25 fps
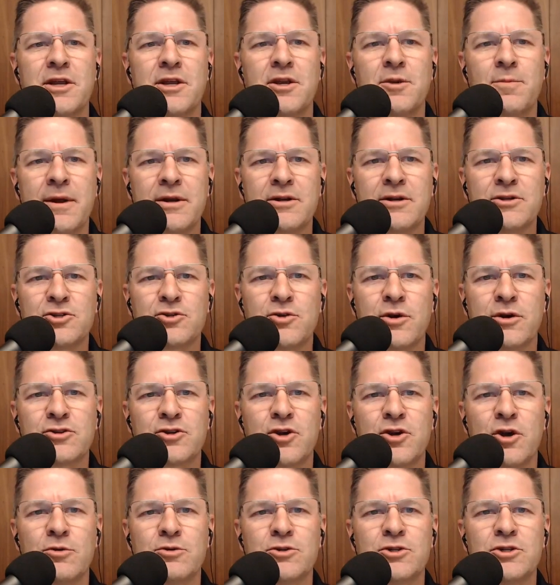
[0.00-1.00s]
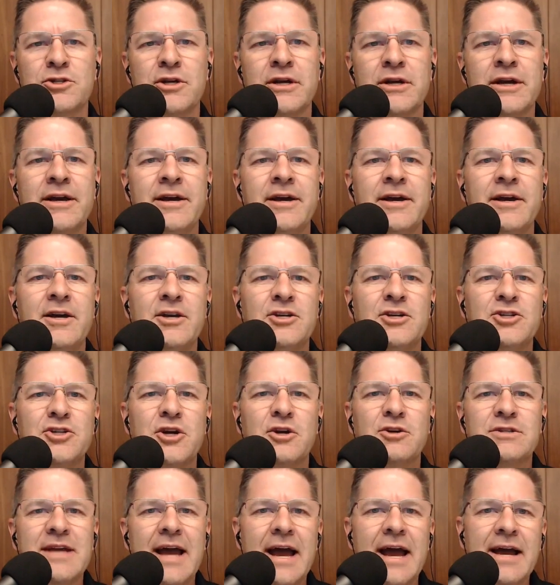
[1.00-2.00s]
independent strengths coaches
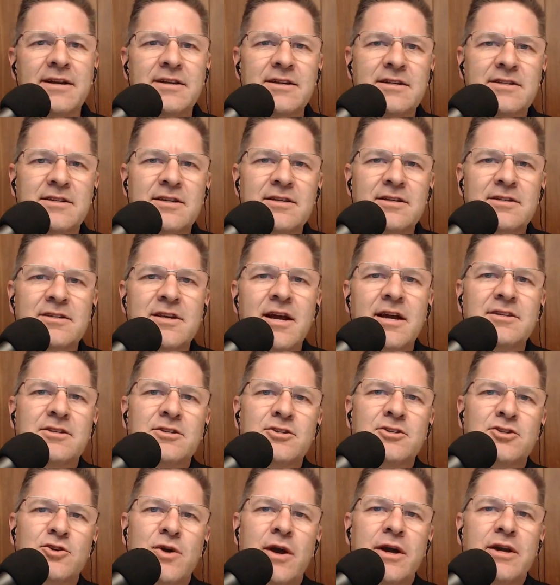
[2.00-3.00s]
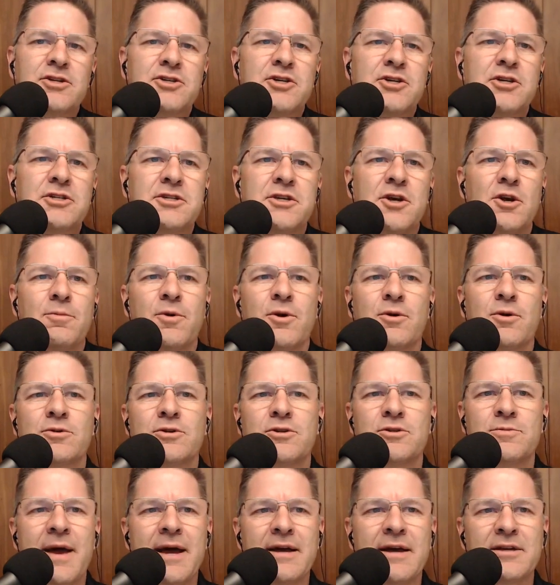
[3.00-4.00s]
share tactics, insights, and strategies to help
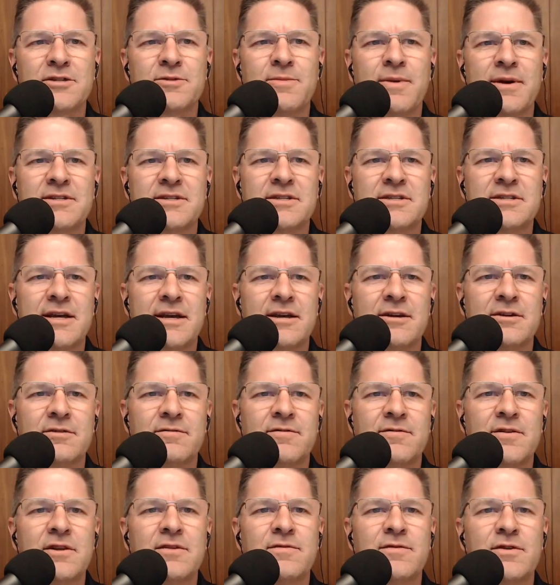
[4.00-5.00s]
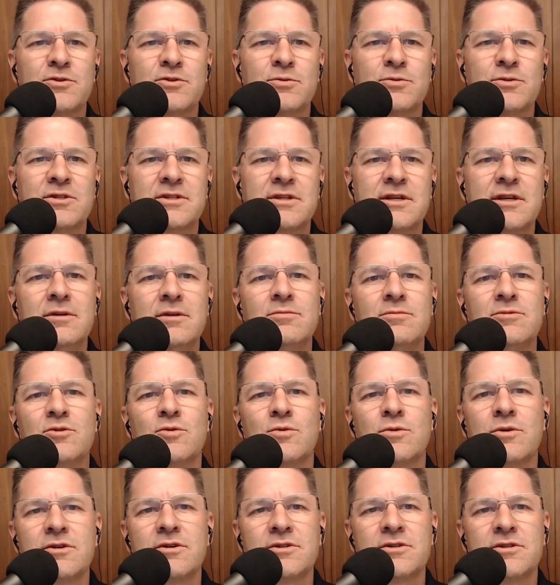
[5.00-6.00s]
coaches maximize the talent of individuals, teams, and
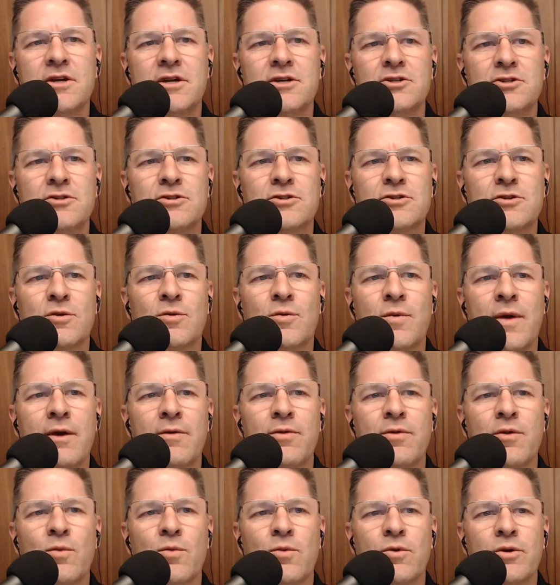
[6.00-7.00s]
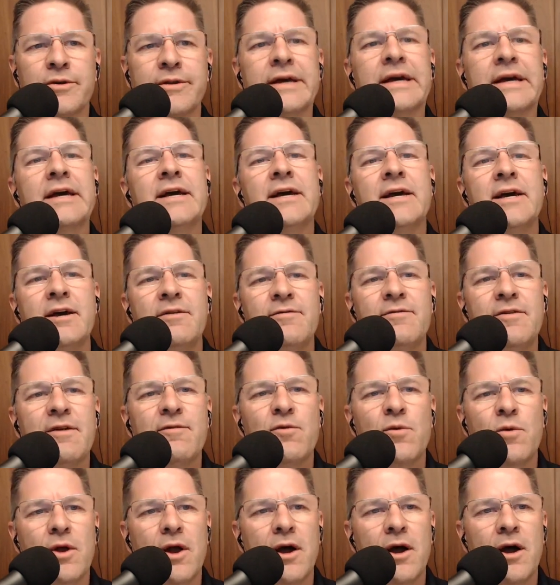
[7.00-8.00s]
organizations around the world. If you
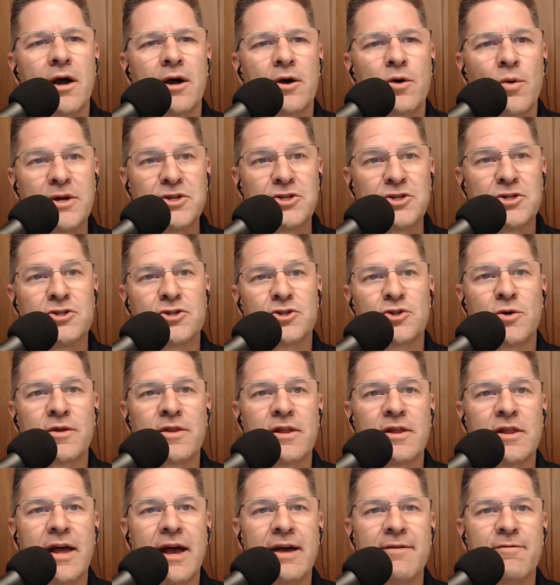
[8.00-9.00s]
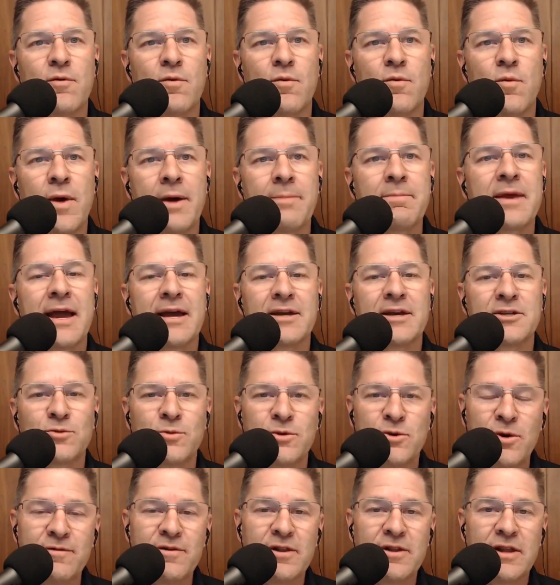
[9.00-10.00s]
have uh, questions during the live webcast, we
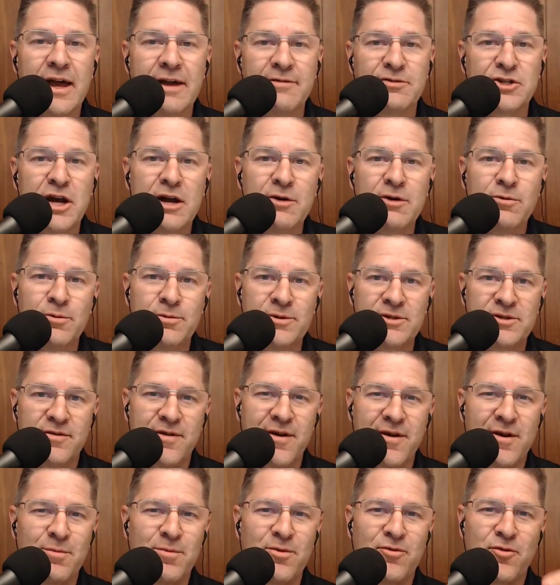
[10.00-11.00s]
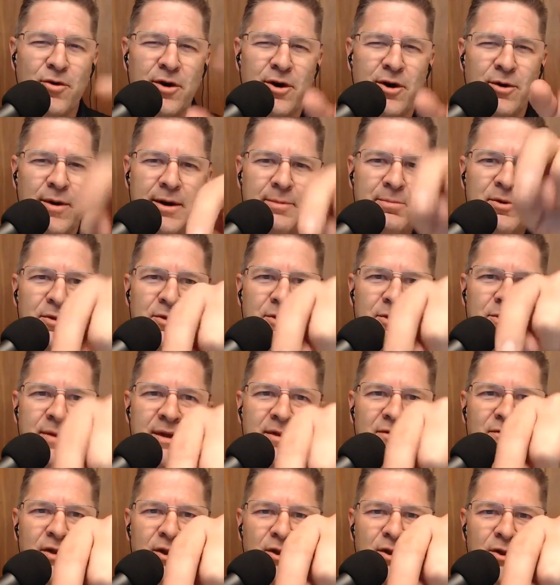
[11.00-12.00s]
do have a live chat room that's available for you right below the
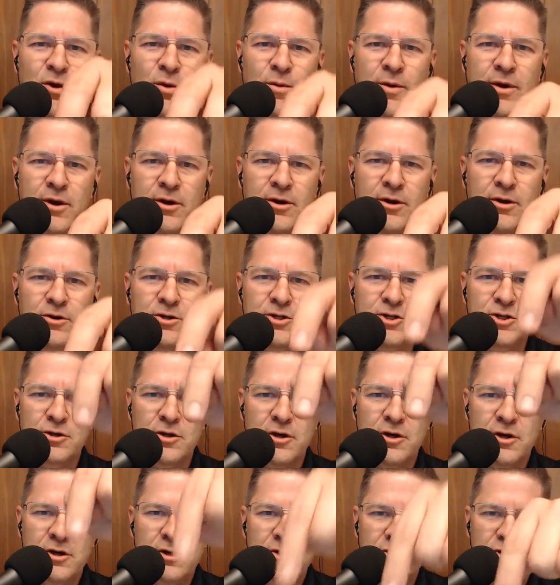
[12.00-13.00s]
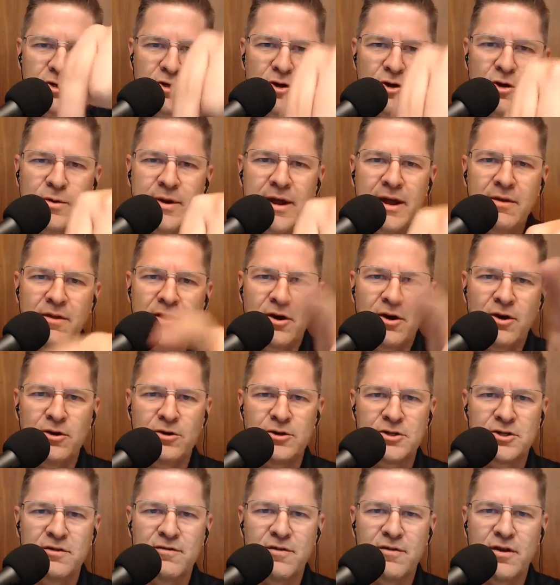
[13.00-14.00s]
main video window here. Just just go down there. You'll
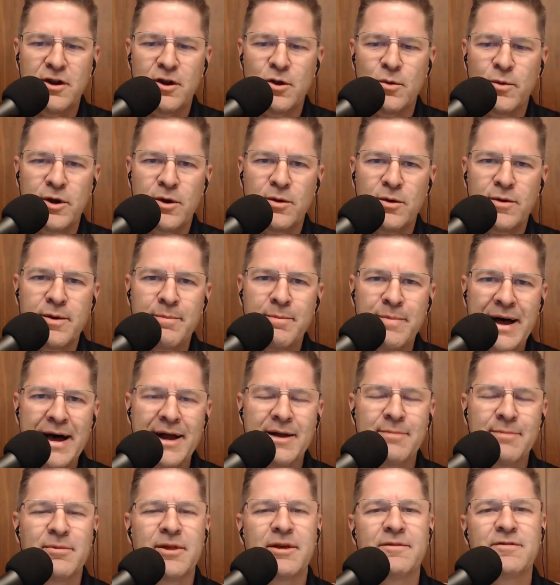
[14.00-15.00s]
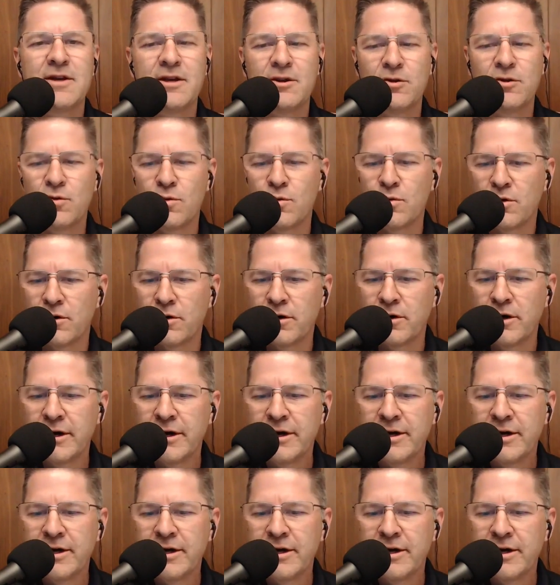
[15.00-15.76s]
see a video window in the bottom left hand corner